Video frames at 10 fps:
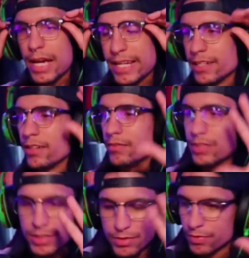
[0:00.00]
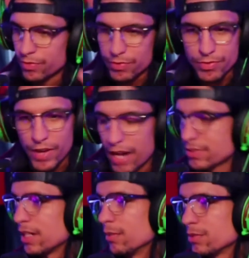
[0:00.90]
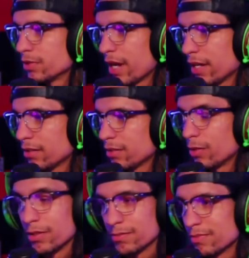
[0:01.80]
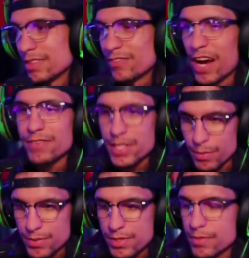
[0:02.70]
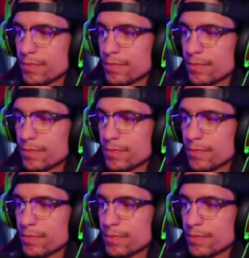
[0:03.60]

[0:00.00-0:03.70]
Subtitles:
into just 5 steps, okay? Or 5 tips.